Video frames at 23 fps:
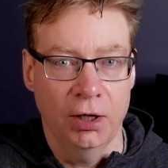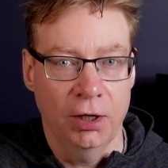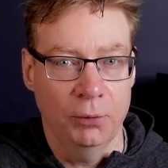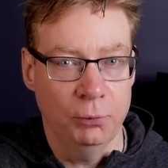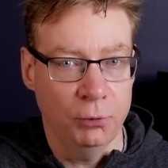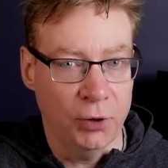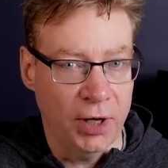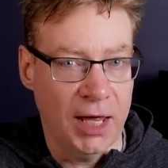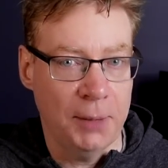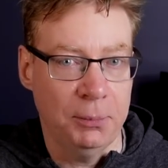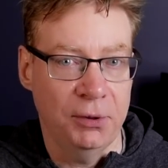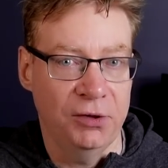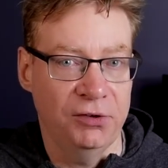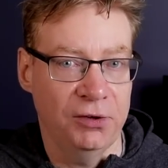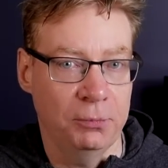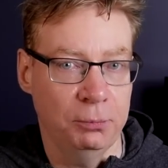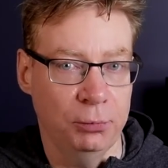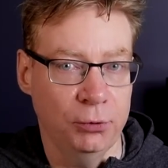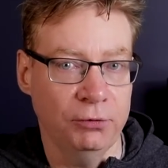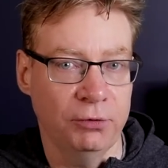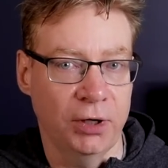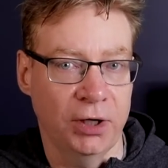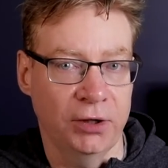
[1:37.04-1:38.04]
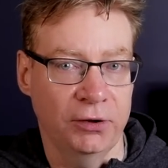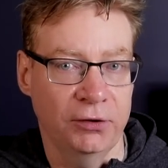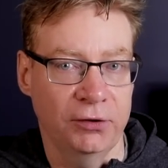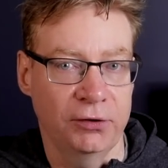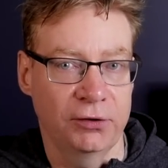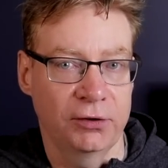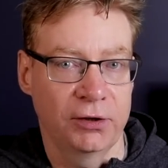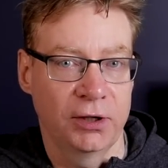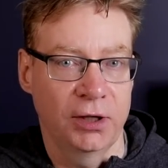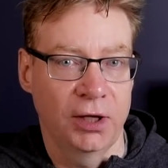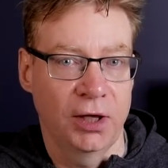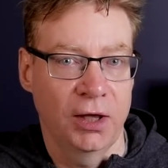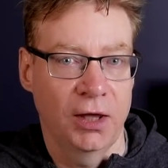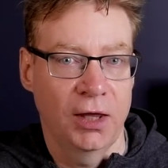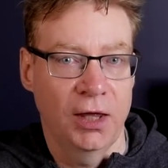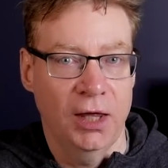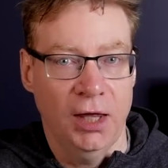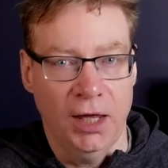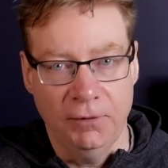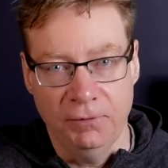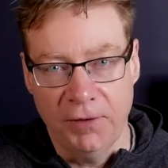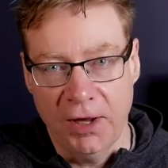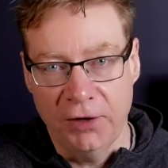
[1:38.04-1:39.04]
And what happens in bull runs?
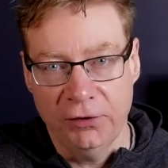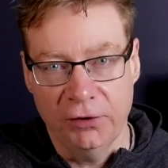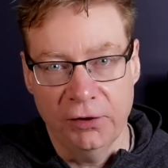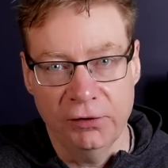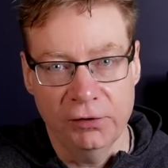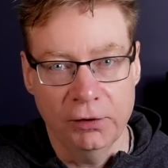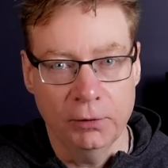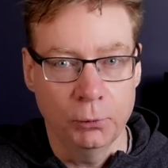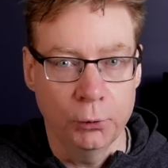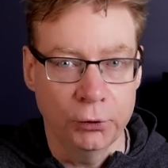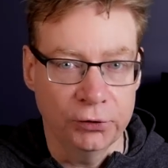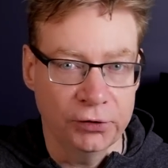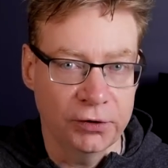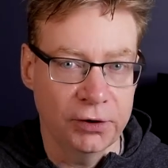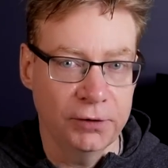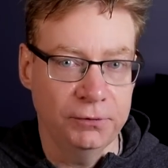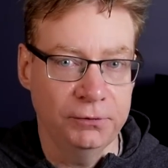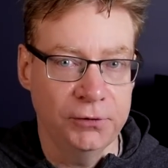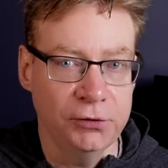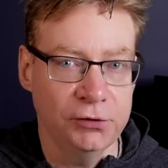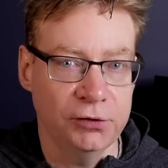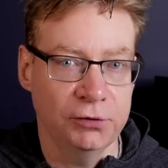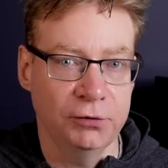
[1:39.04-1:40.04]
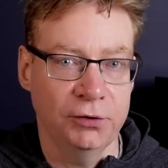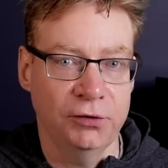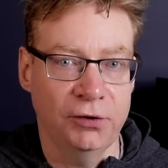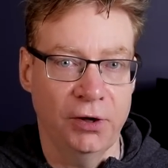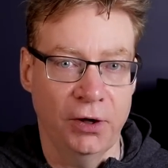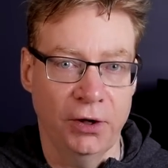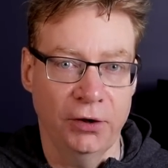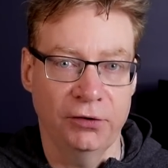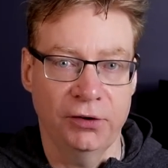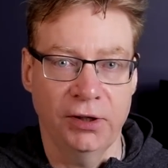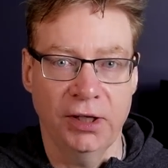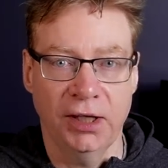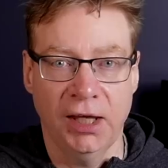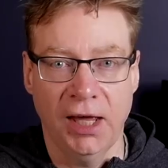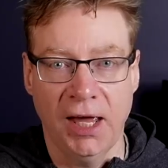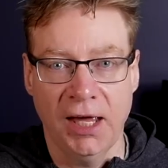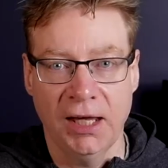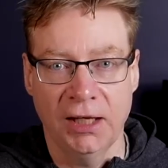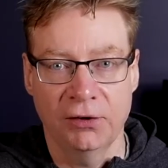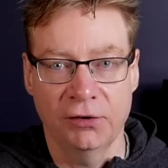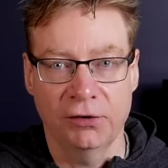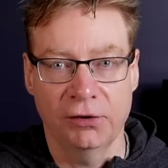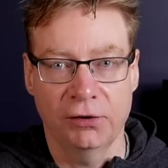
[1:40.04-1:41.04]
Investors look more to the future returns and
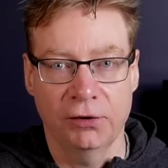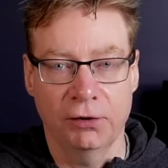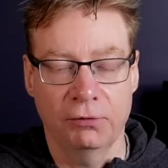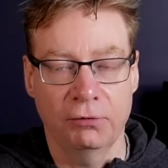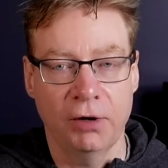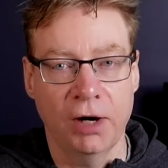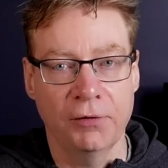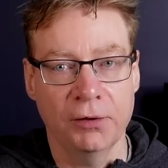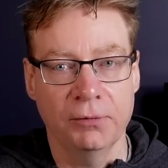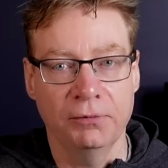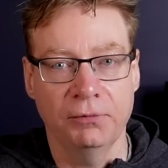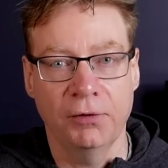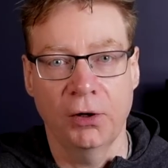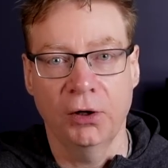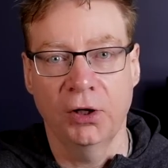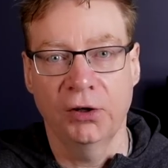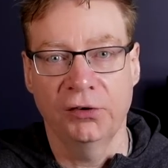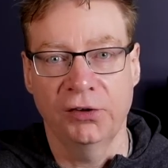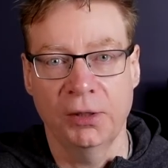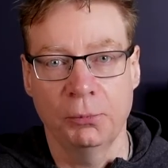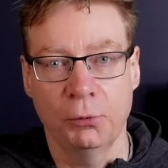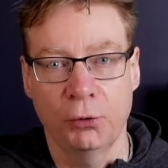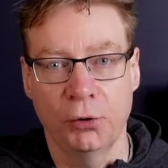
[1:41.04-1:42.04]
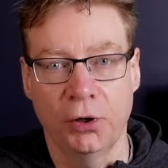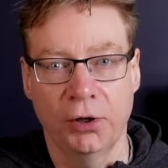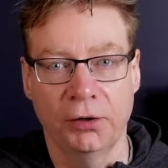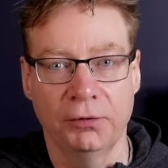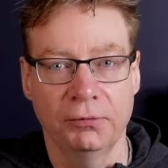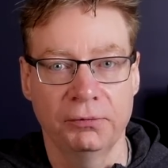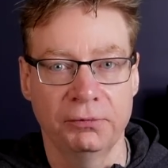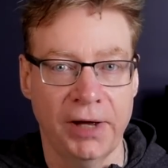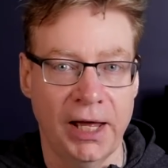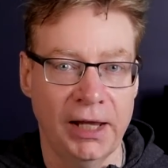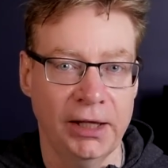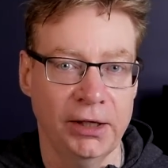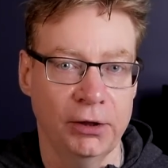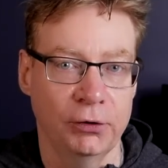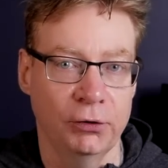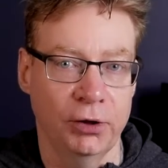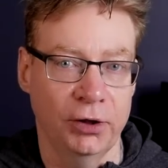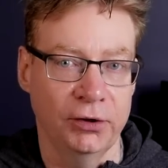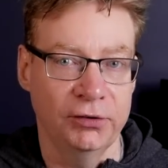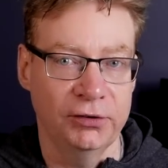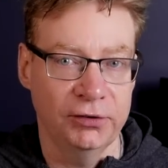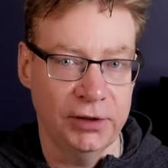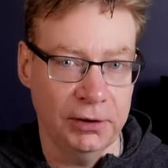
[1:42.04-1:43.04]
gains, rather than focusing more on value
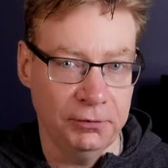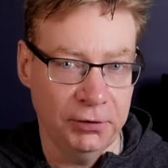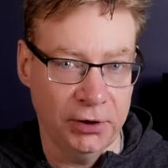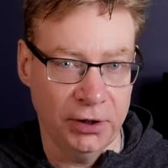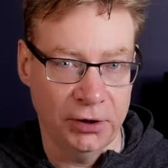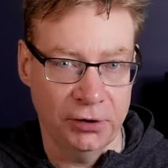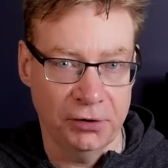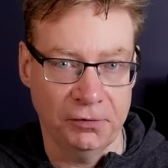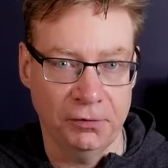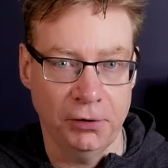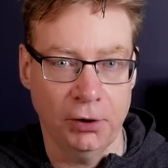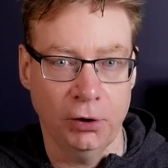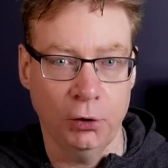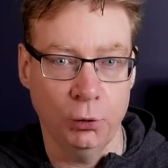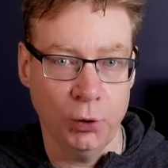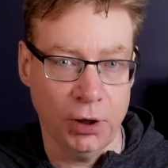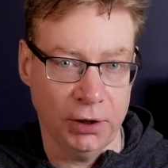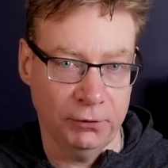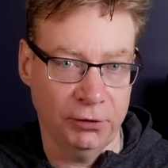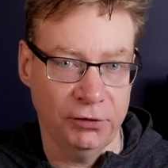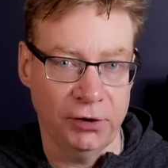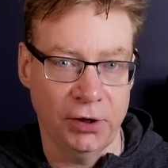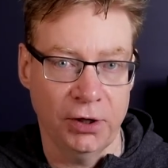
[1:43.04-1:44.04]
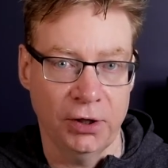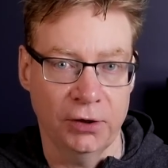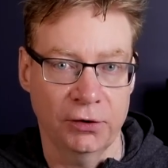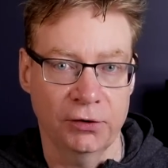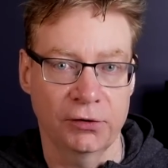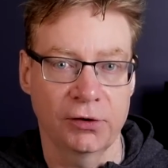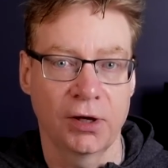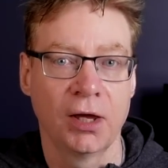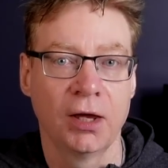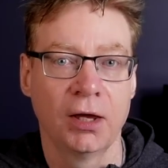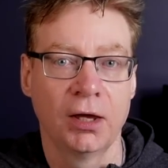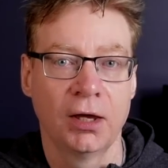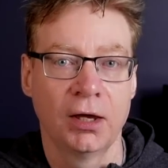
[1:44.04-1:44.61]
and dividends for quick returns.